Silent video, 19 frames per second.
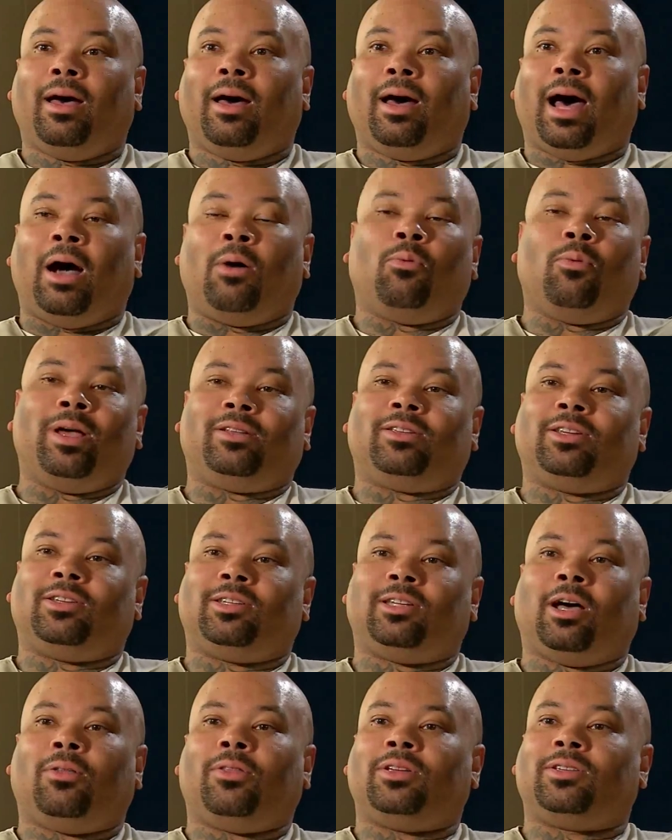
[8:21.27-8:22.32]
I went to
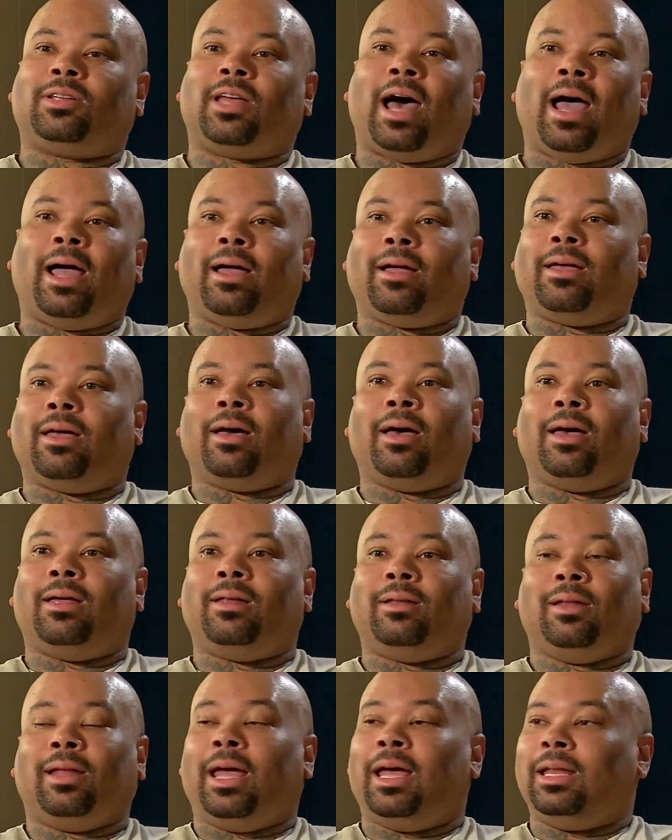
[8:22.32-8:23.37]
sell this guy a
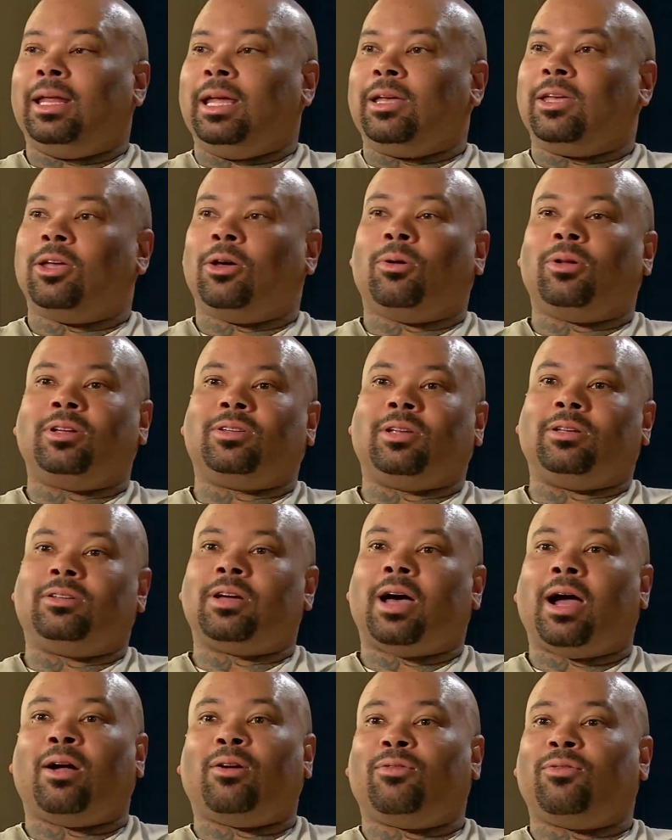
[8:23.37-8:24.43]
gun and he killed his
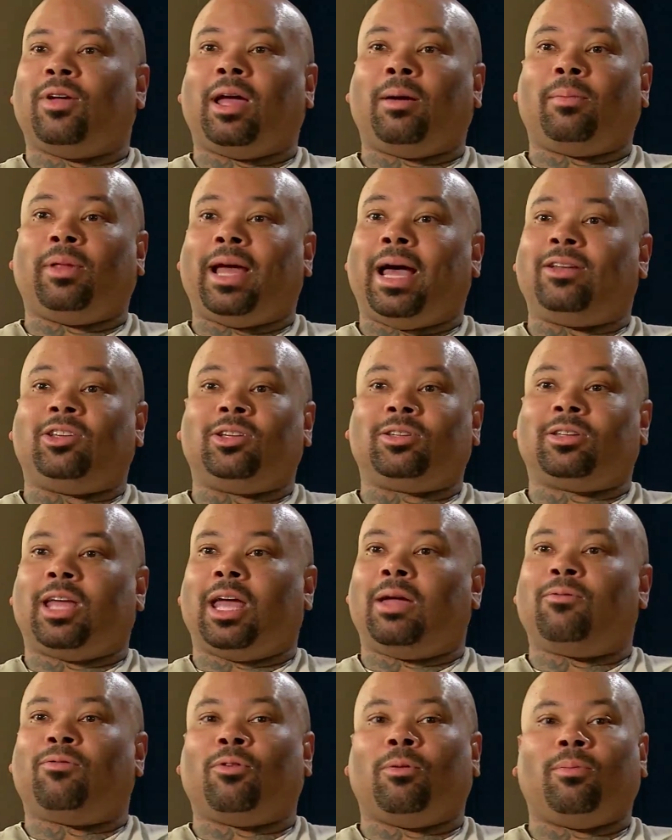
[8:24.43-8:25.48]
entire family. I just
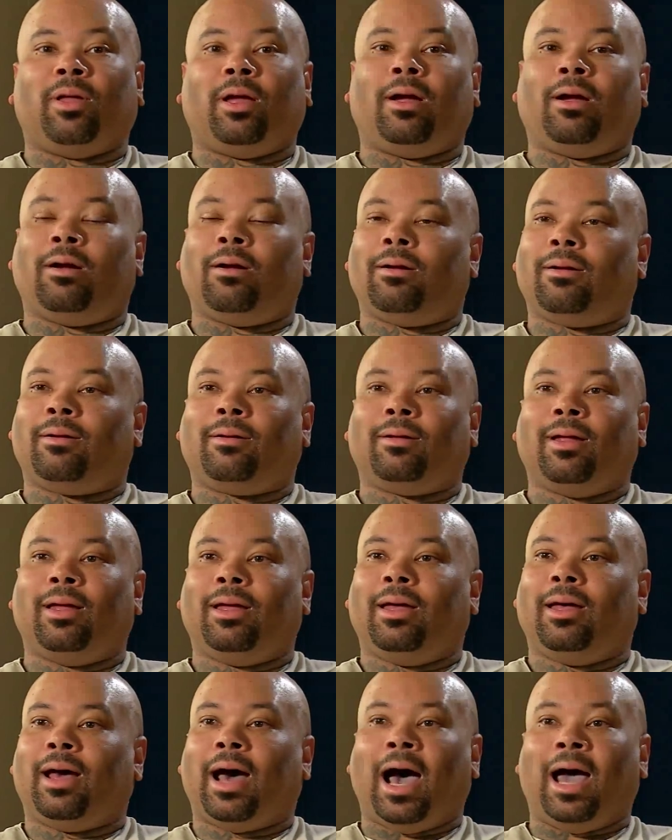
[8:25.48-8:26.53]
came from there.
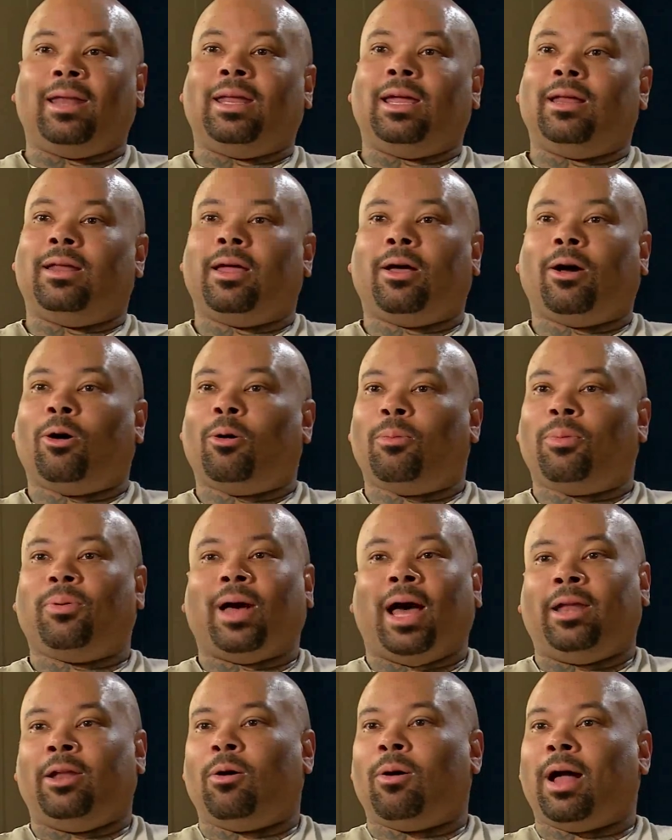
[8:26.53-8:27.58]
I need help.
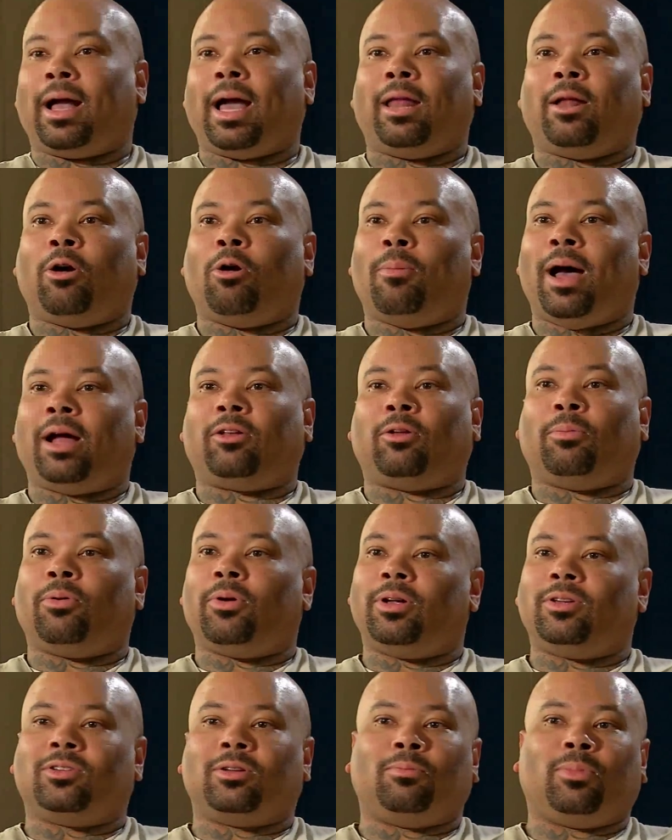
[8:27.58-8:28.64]
I know I got to go back to
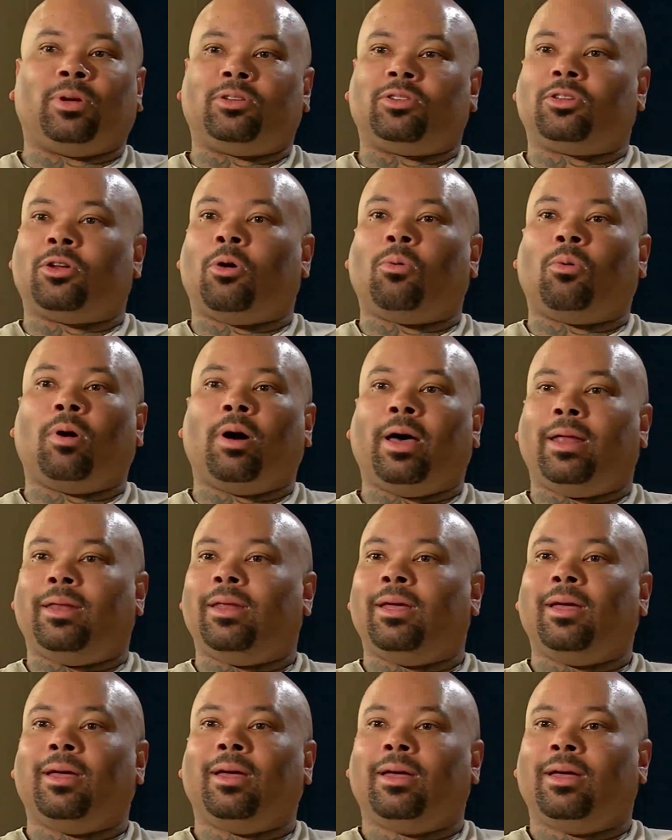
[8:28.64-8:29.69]
prison, but so what?"
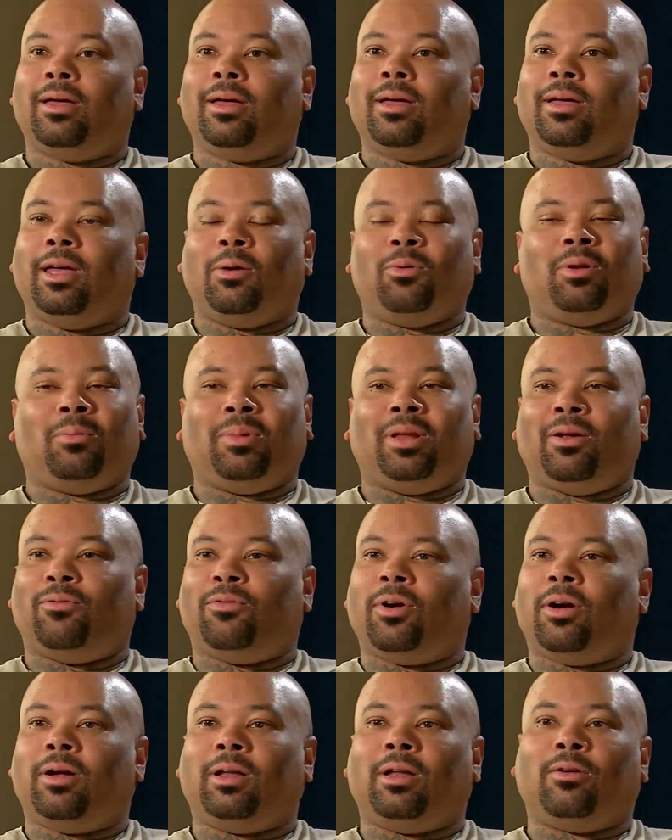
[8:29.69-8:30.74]
It would have been a
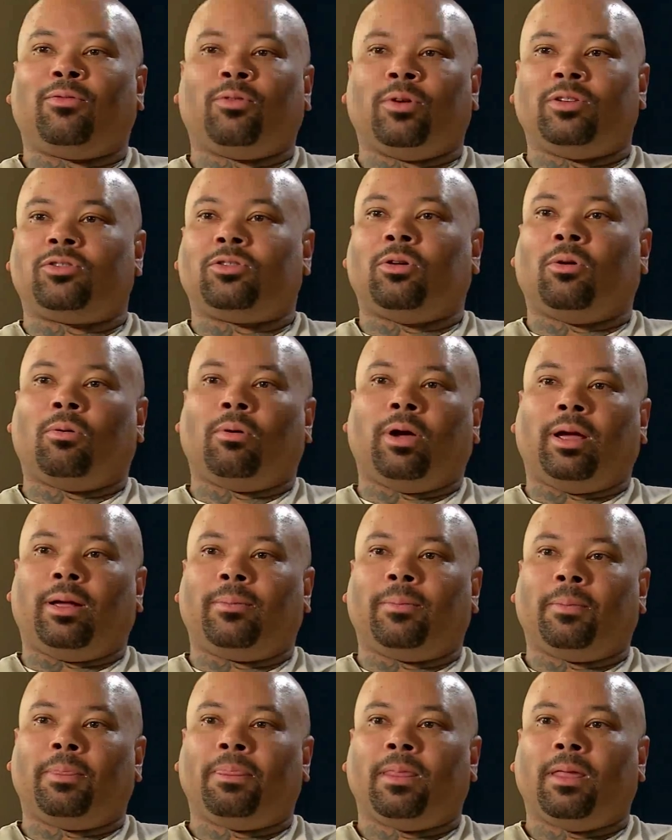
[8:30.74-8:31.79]
very different story.
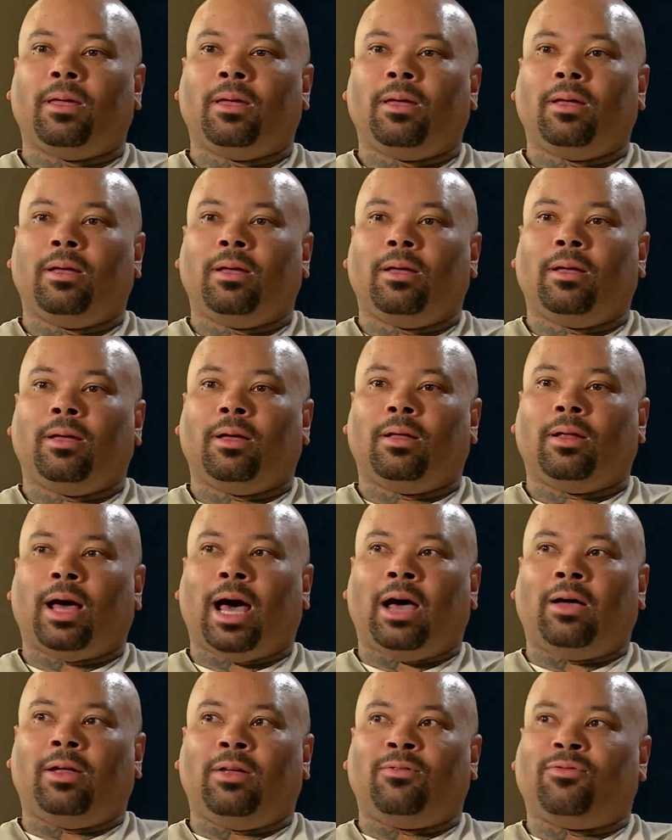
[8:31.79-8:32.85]

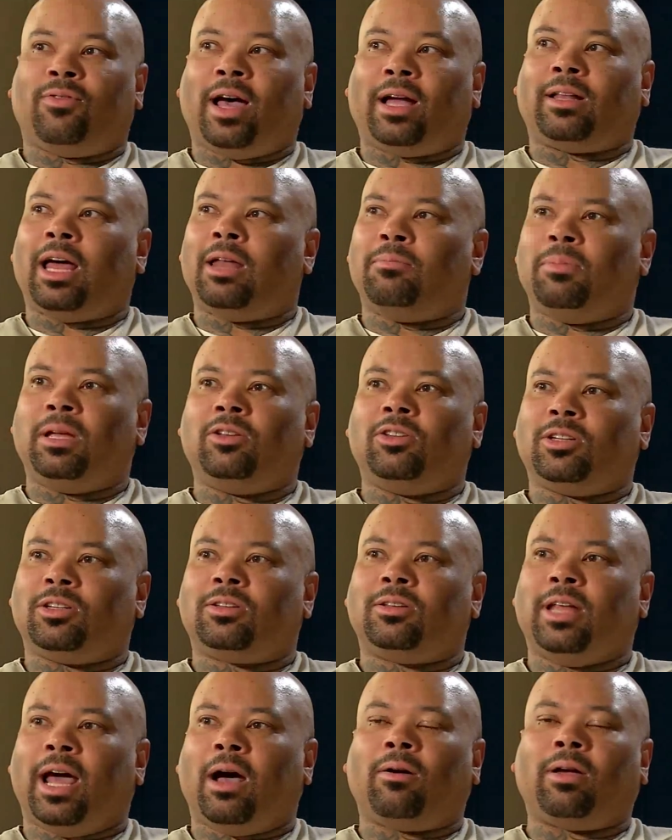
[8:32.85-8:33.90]
In fact, I'd be
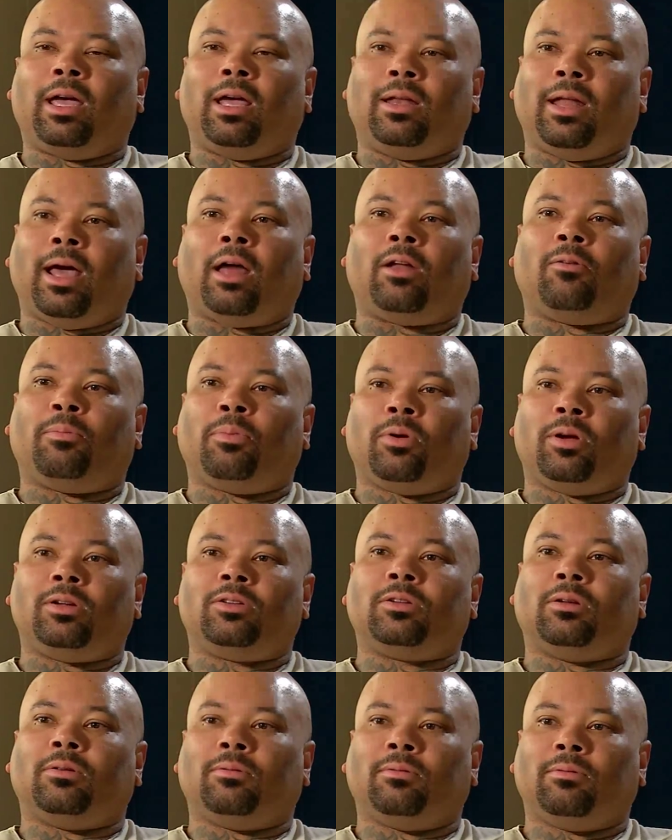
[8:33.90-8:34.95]
just now getting out of
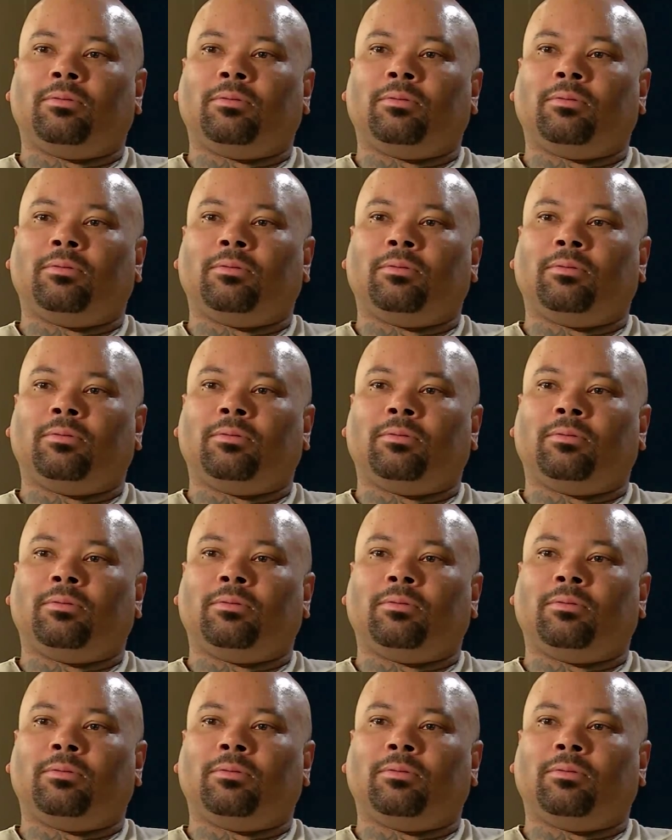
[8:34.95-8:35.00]
prison.